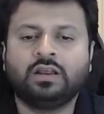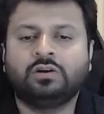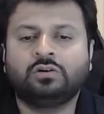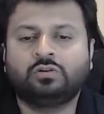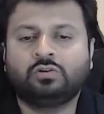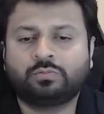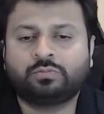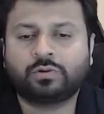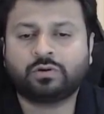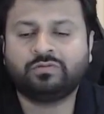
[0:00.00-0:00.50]

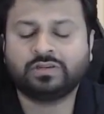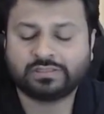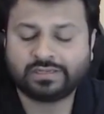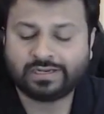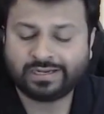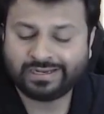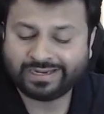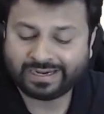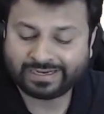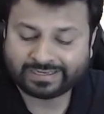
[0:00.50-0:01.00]
to
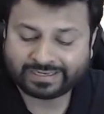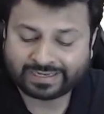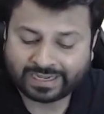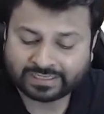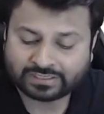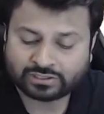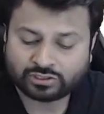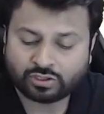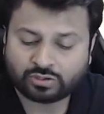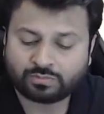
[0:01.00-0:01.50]
provisionally
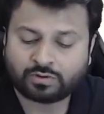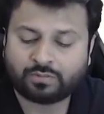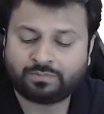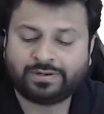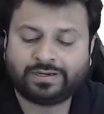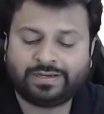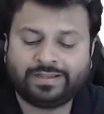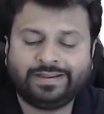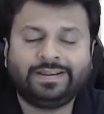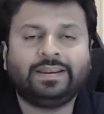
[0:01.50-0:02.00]
attach your
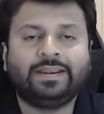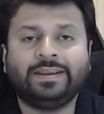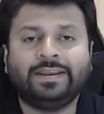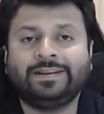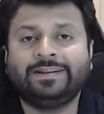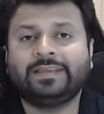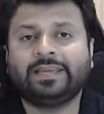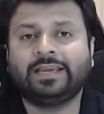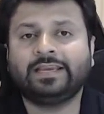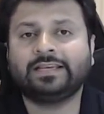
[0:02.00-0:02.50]
property
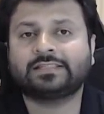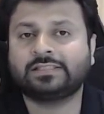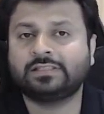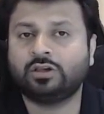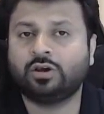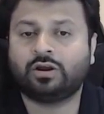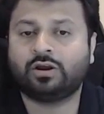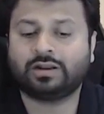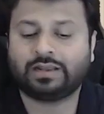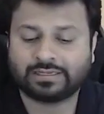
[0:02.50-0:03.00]
in case
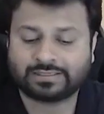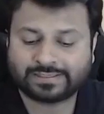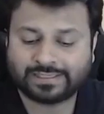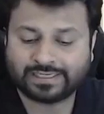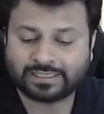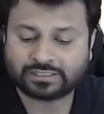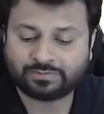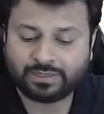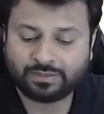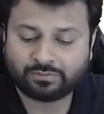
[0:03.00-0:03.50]
your
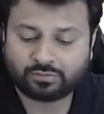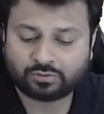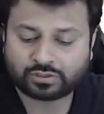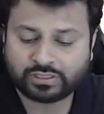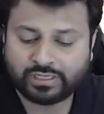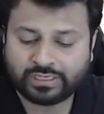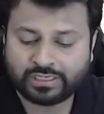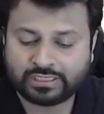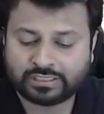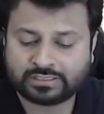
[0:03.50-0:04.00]
assessment
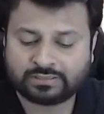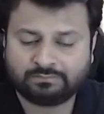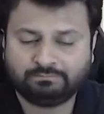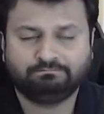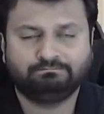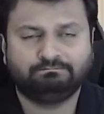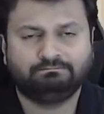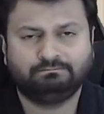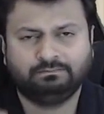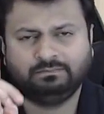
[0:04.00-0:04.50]
proceeding is
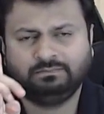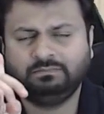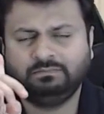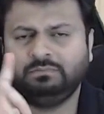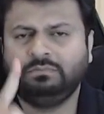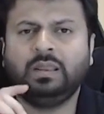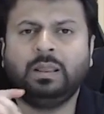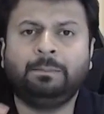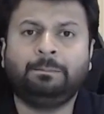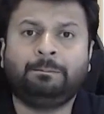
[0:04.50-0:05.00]

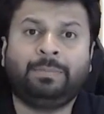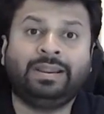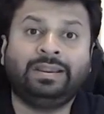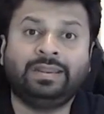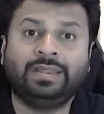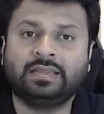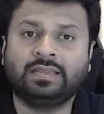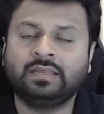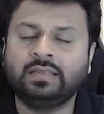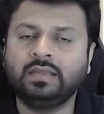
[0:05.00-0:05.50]

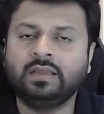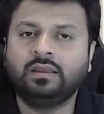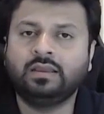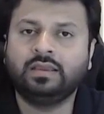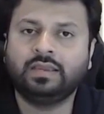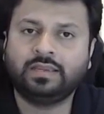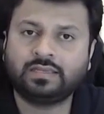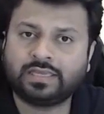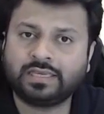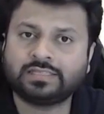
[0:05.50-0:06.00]
pending.
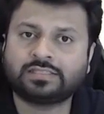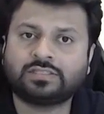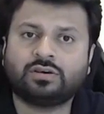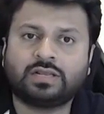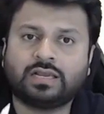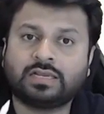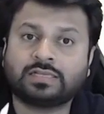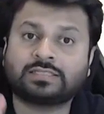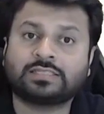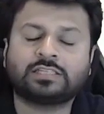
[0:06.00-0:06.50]
In case your
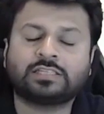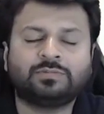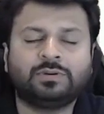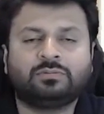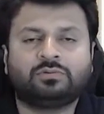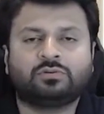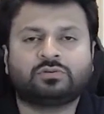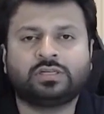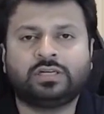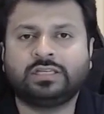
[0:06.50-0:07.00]
assessment
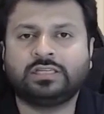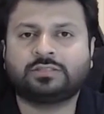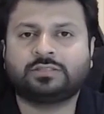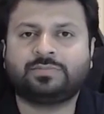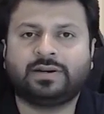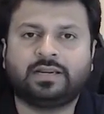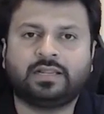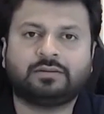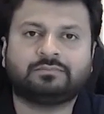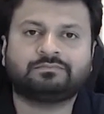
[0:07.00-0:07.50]
proceeding is
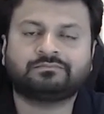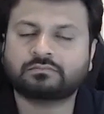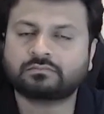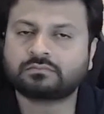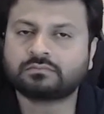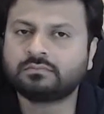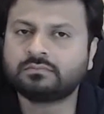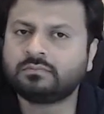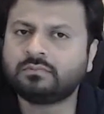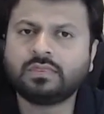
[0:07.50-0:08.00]
pending.
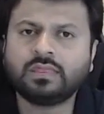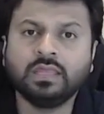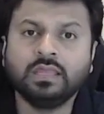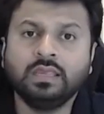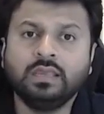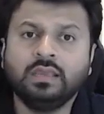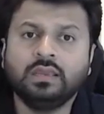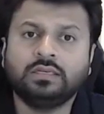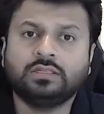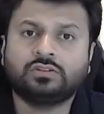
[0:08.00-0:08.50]

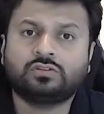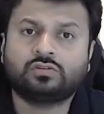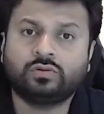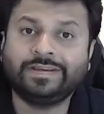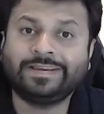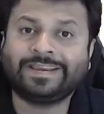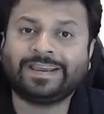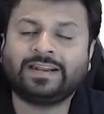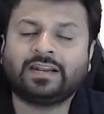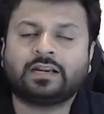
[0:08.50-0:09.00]
So
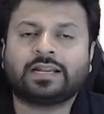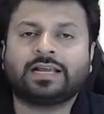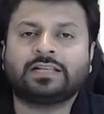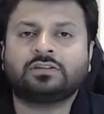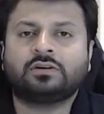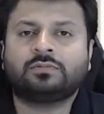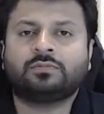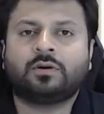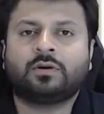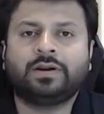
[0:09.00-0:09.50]
he can attach
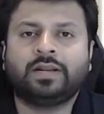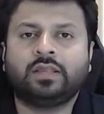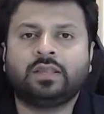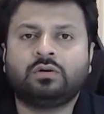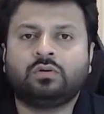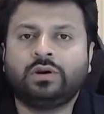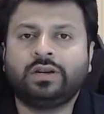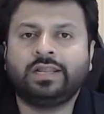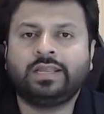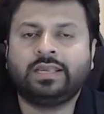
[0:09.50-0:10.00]
a property
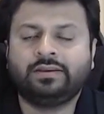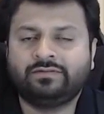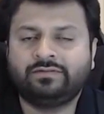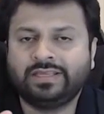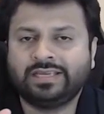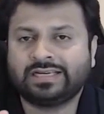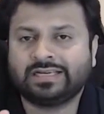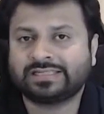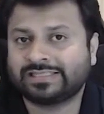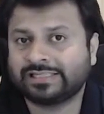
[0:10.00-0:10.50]
only if
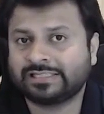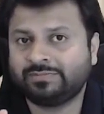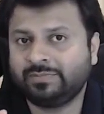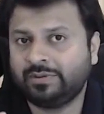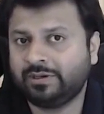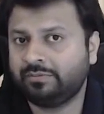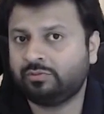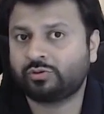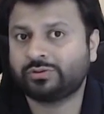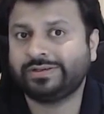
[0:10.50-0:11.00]
the
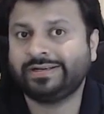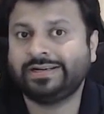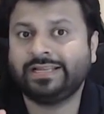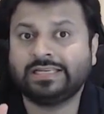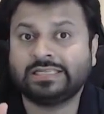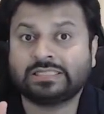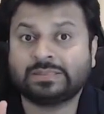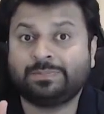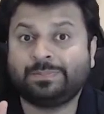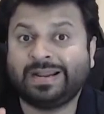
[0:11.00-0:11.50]
assessment proceeding
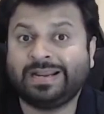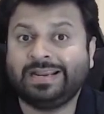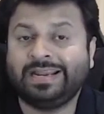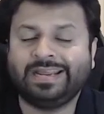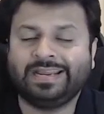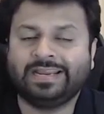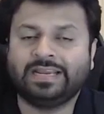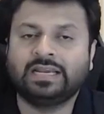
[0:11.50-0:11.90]
is pending.